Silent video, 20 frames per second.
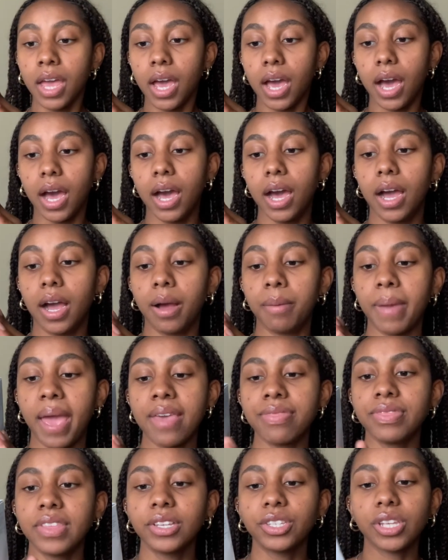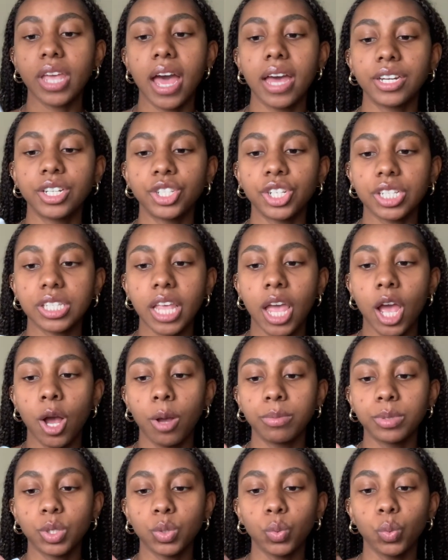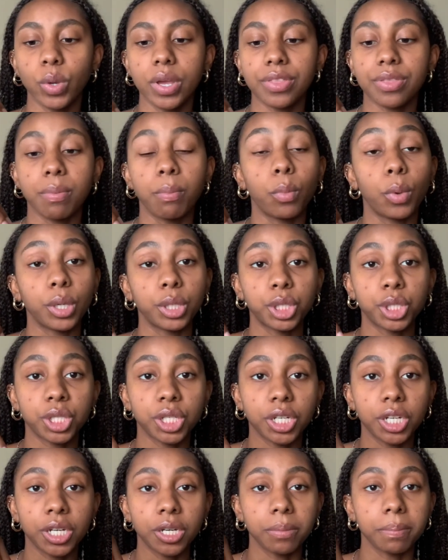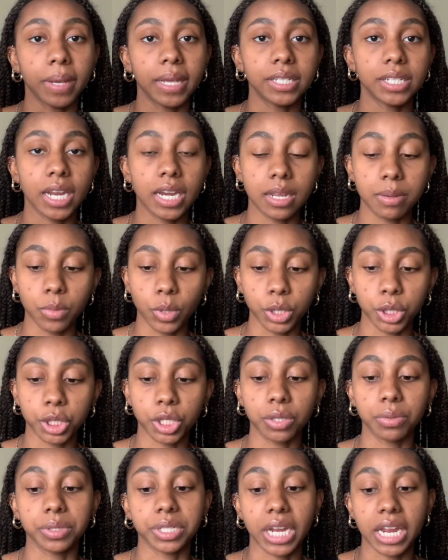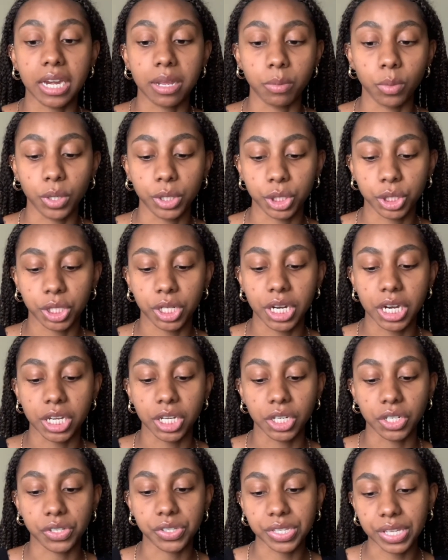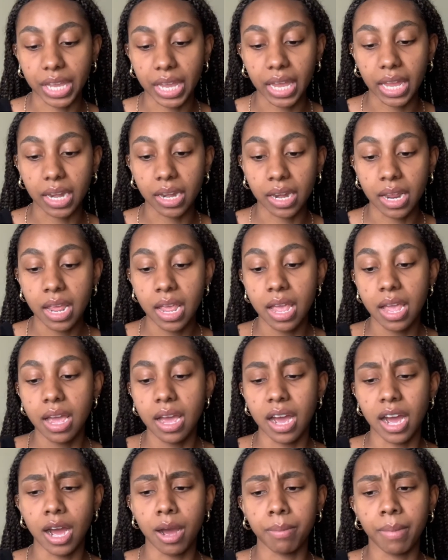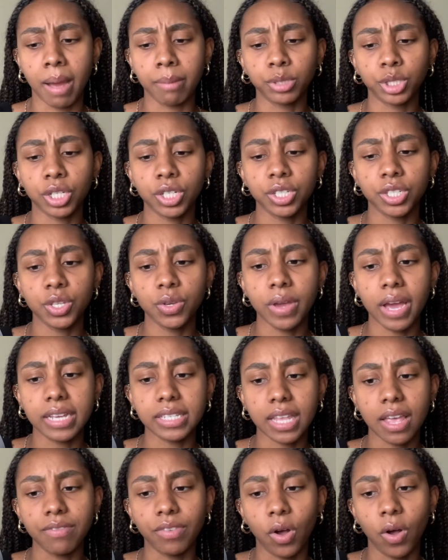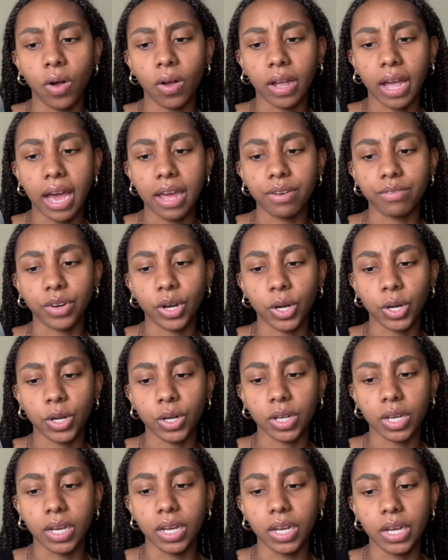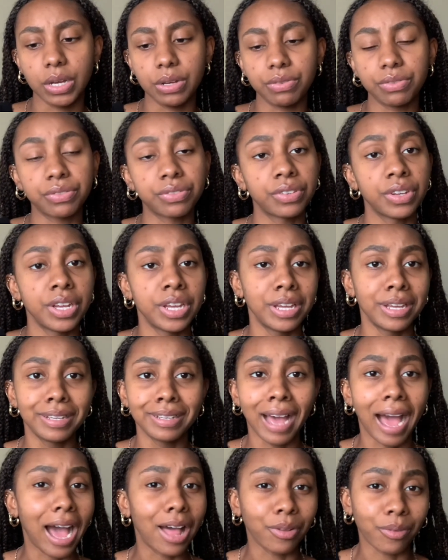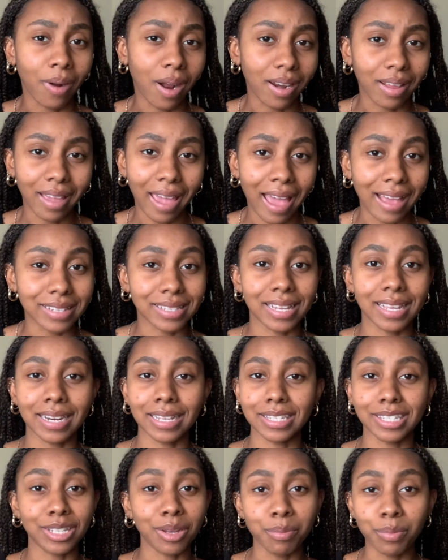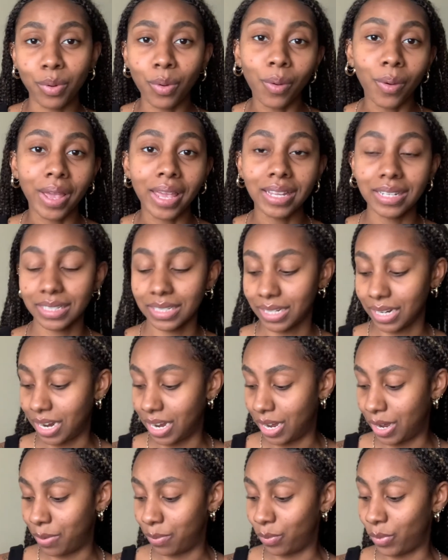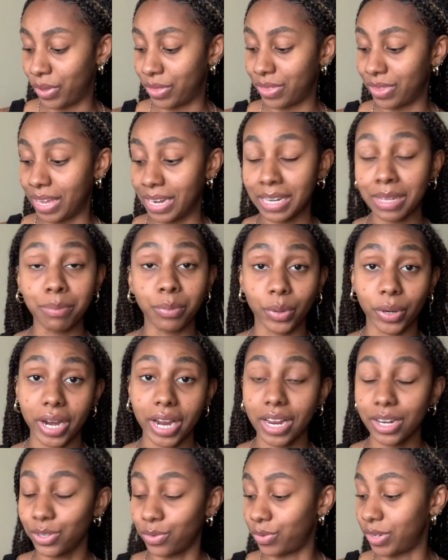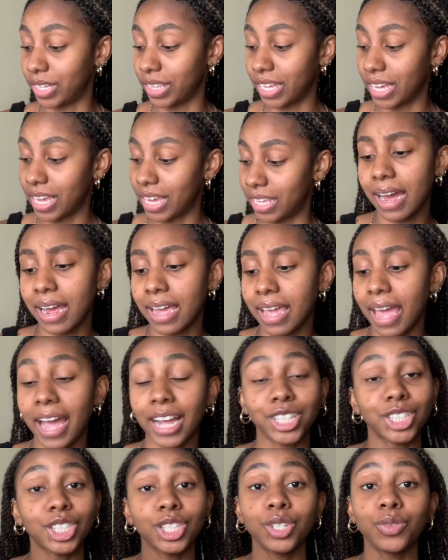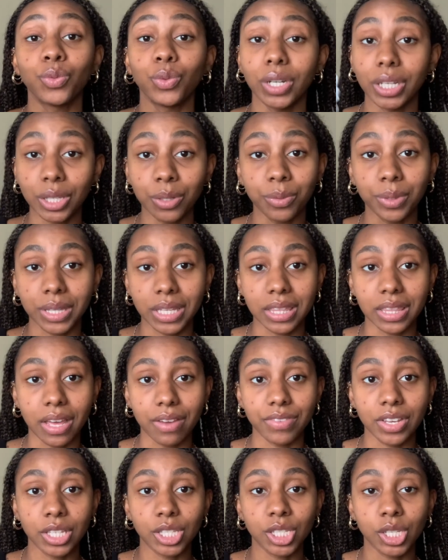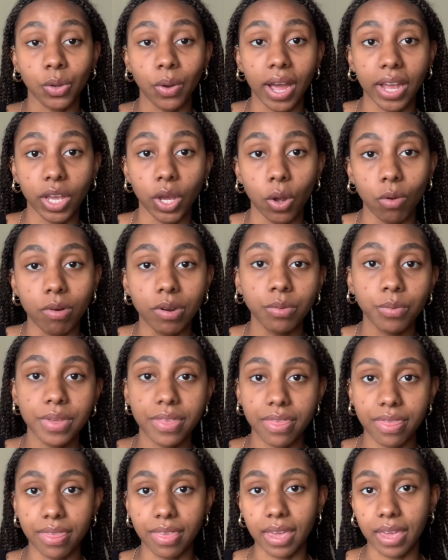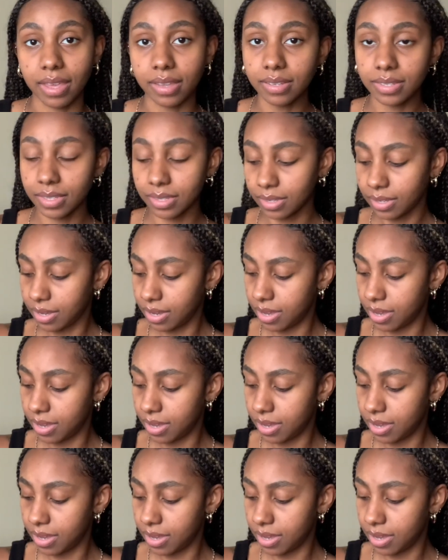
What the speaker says: And this kind of just helps with moisture, maintaining moisture, retaining moisture in your skin. I'm sure you guys have all kind of heard of hyaluronic acid at some point with any brand, really. I actually really love it. So I go in with this.